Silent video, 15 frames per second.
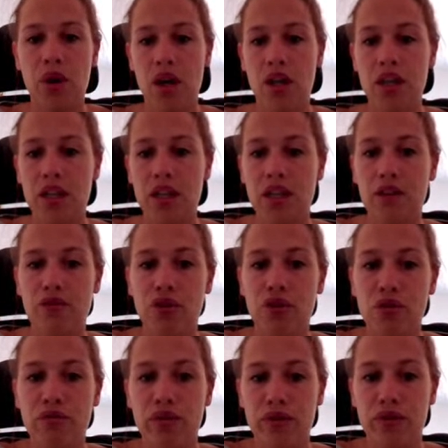that give an
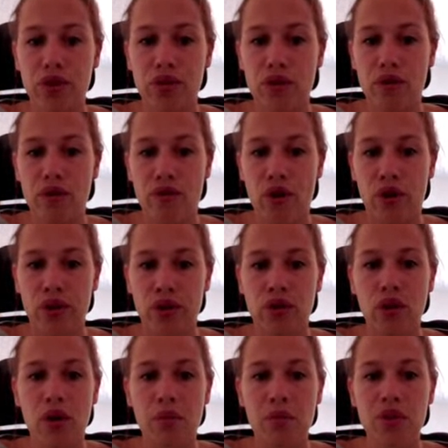overview of all the
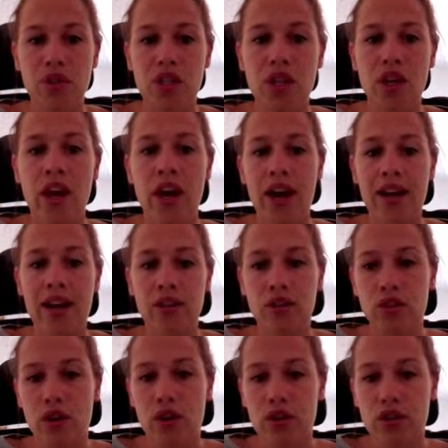documents, and the
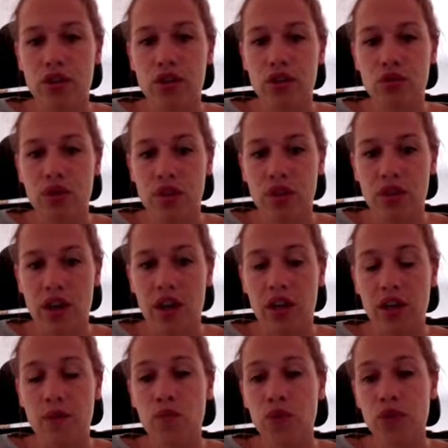tasks to assign
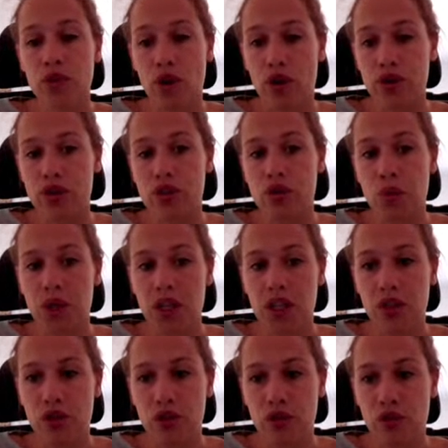tasks within
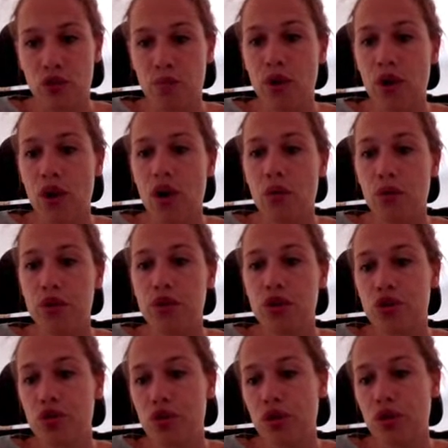your group. What you
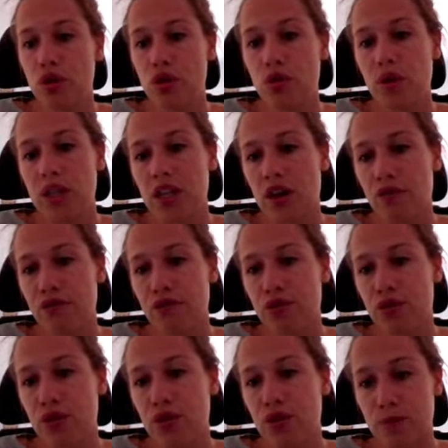should know is that, of
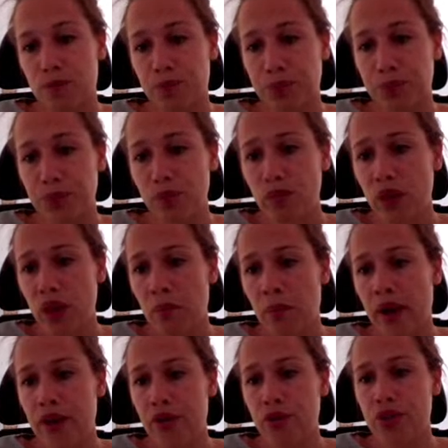course, by
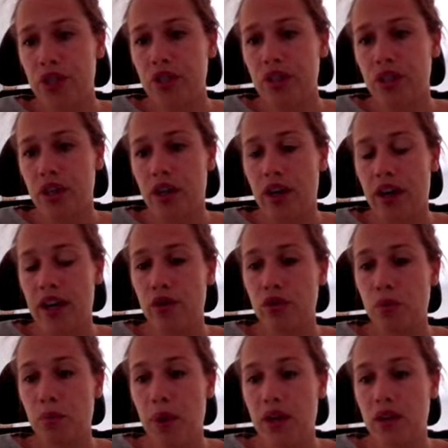using the add-on
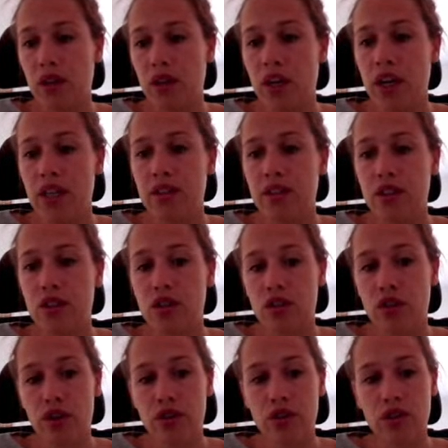panel, these
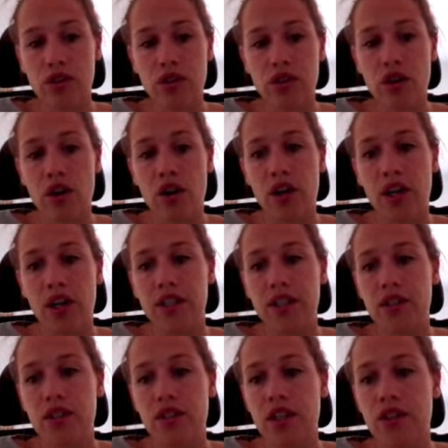tasks are
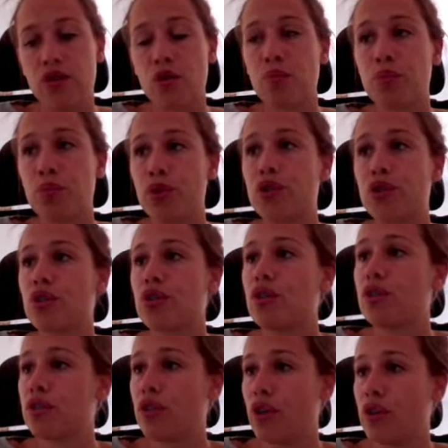listed in your personal
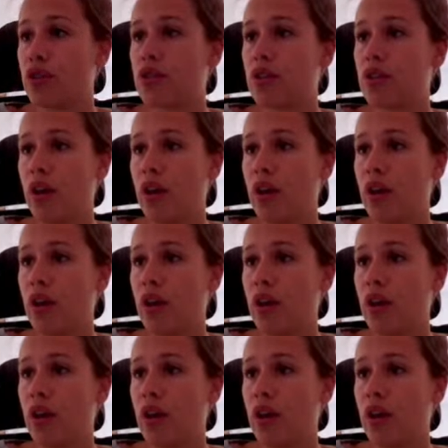task